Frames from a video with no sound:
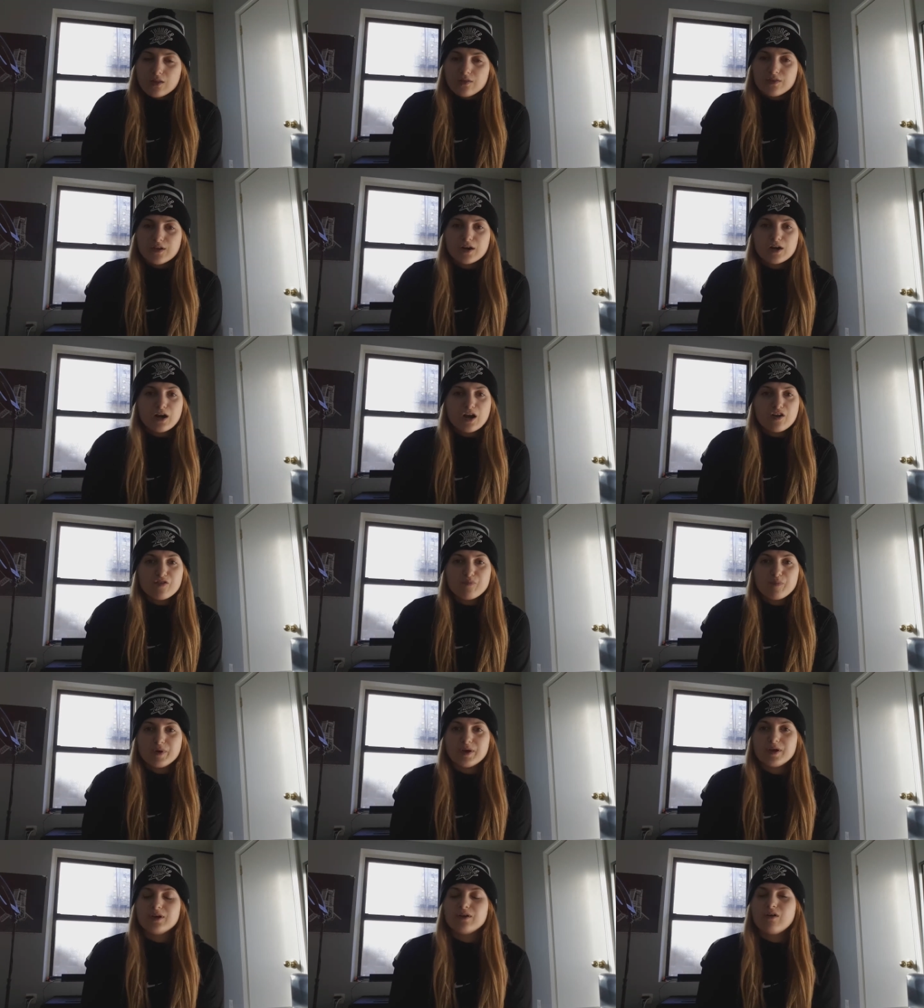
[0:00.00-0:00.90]
There
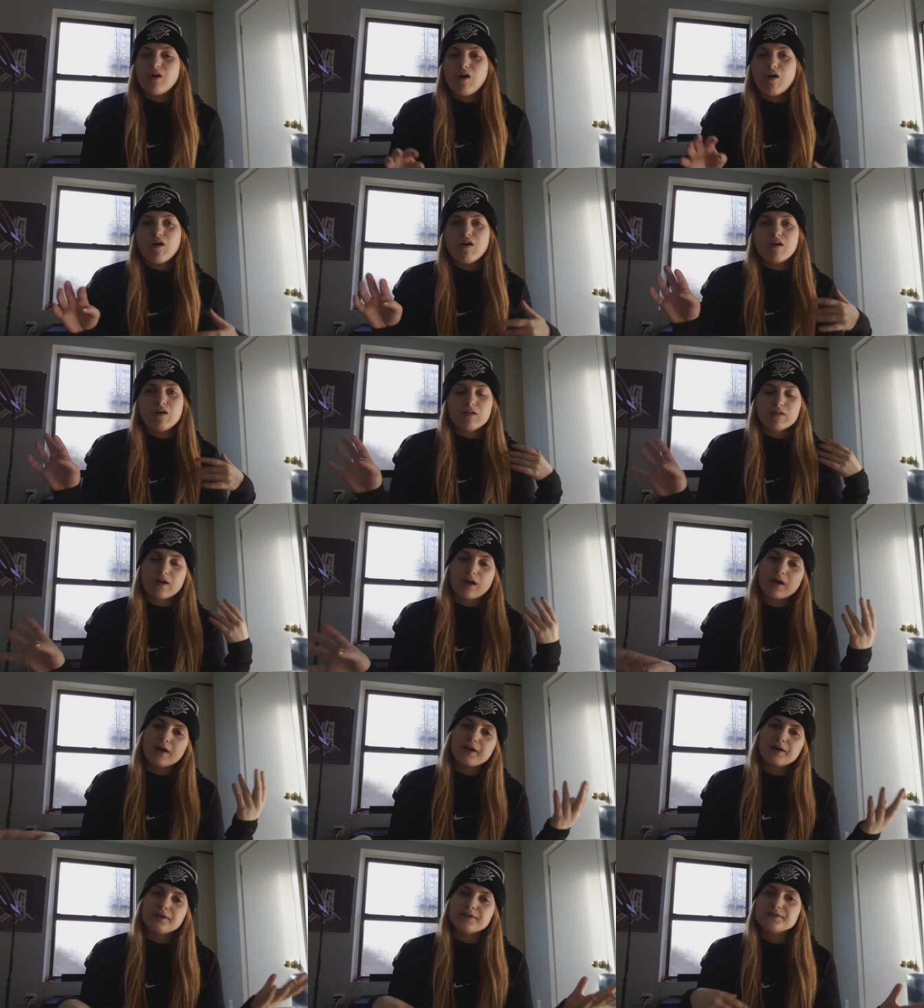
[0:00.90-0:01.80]
have been all
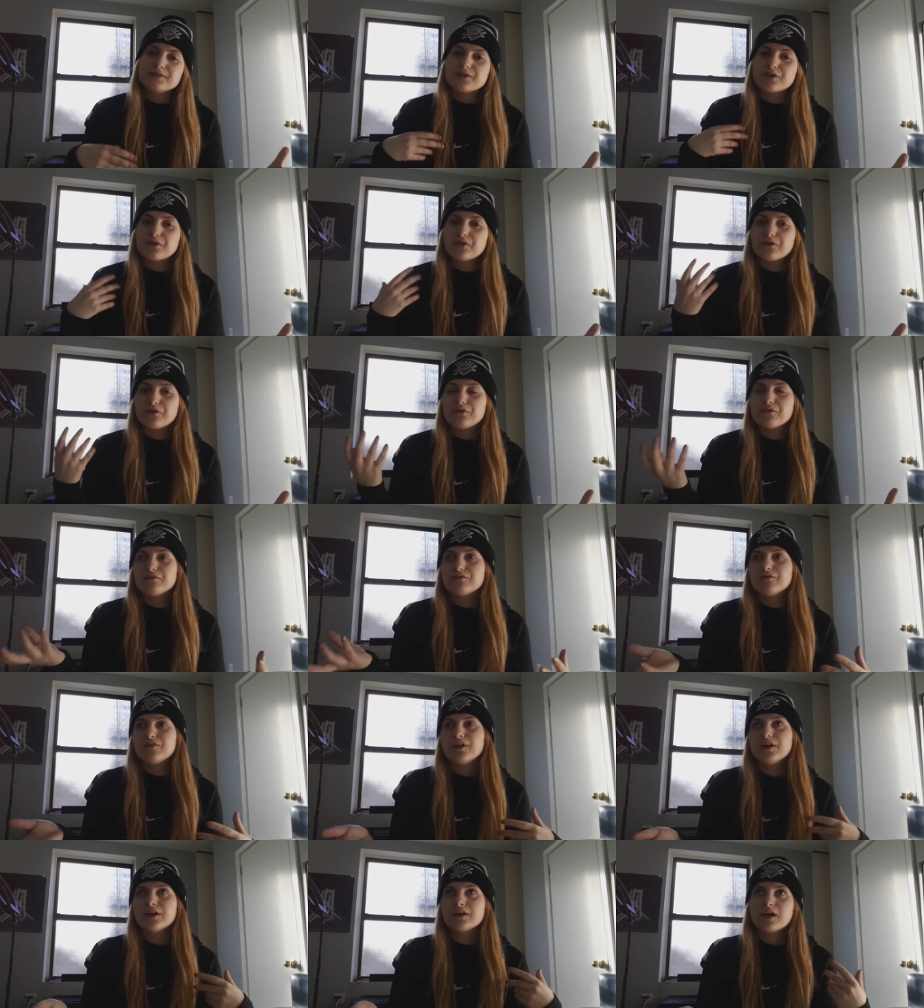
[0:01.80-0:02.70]
kinds
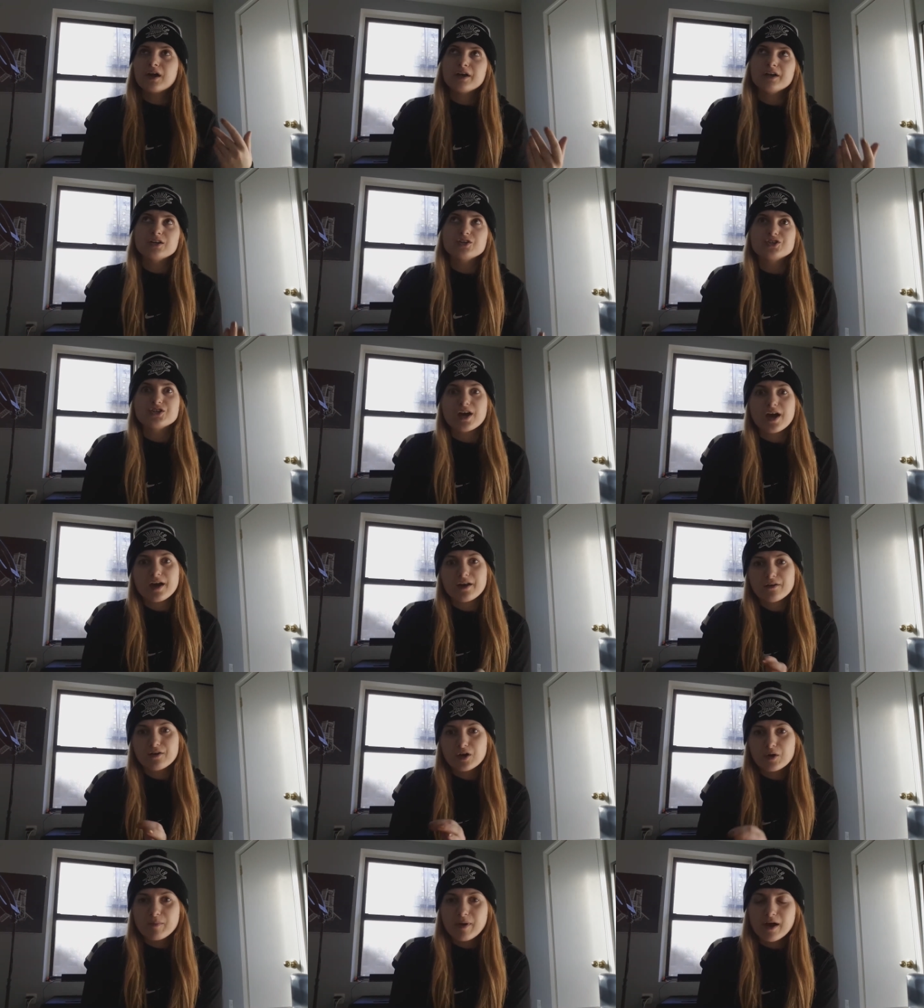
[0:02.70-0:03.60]
of
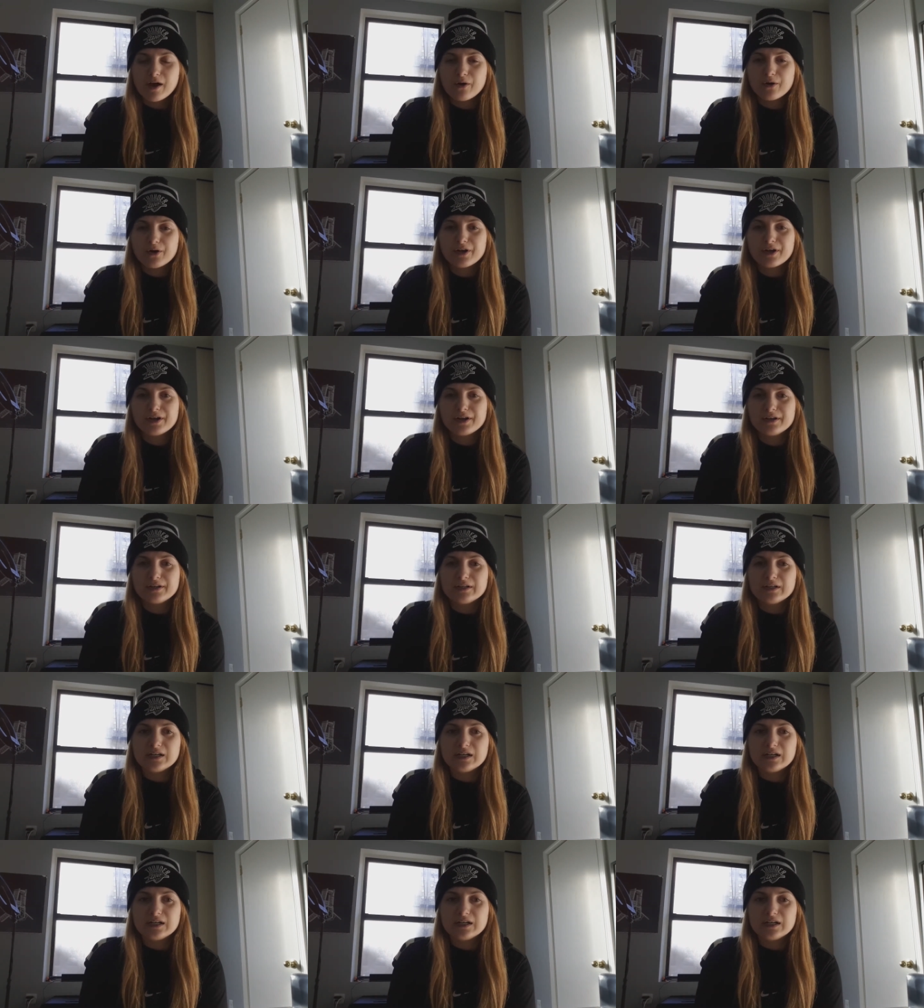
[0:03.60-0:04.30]
chatter about it.